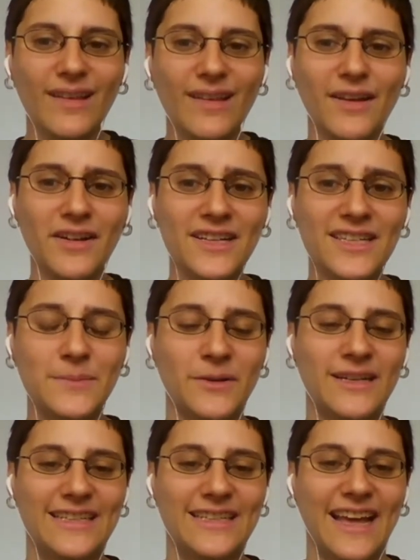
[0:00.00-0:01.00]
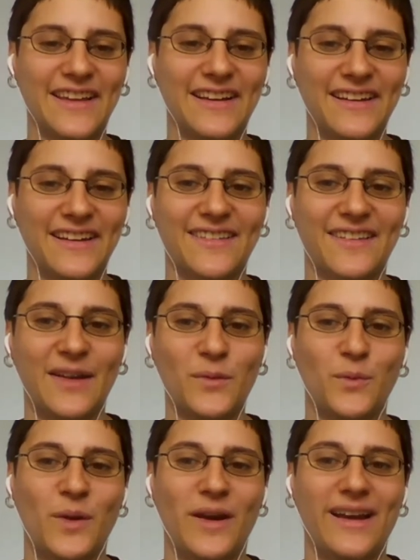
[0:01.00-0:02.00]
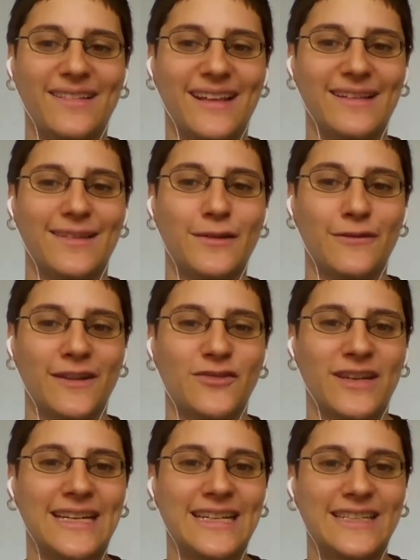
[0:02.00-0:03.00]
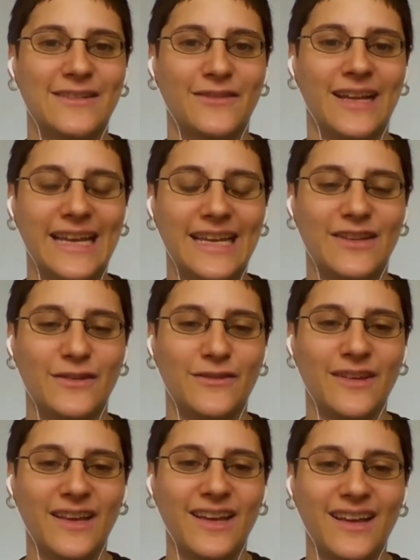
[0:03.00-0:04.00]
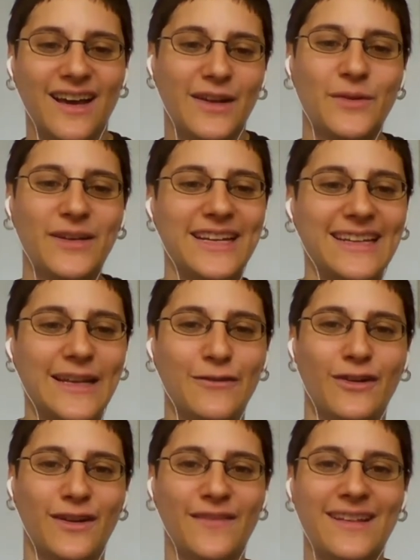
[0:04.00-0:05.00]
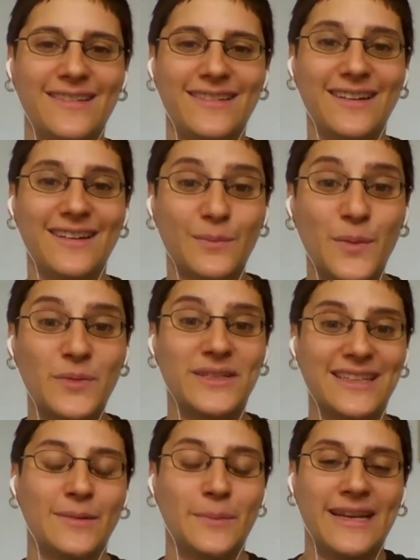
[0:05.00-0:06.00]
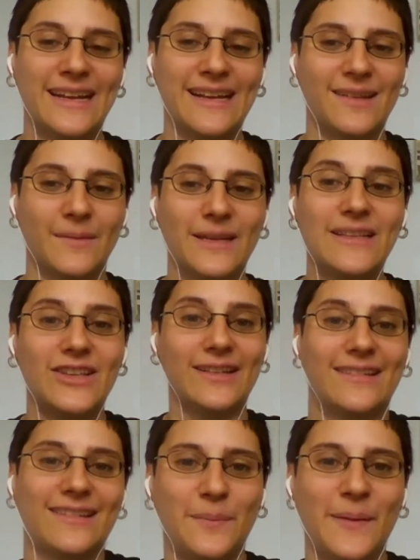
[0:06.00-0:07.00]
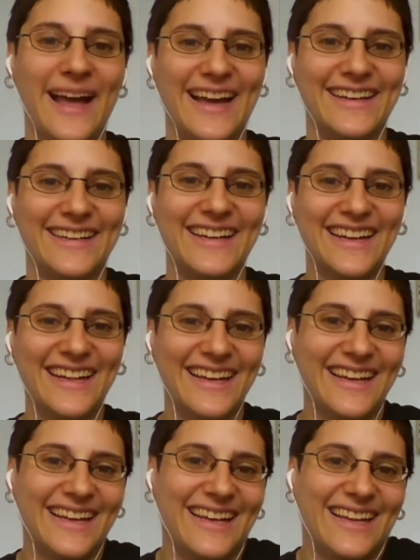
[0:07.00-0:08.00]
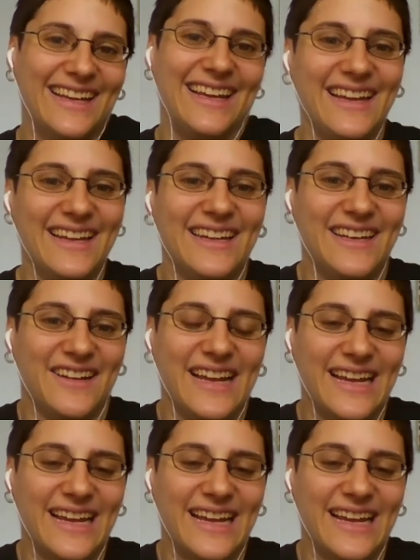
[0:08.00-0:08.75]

it's harder to put it together. And so that was why it's like so frustrating to feel like you've unwittingly for all of these years been participating in something just as bad. Uh, you know,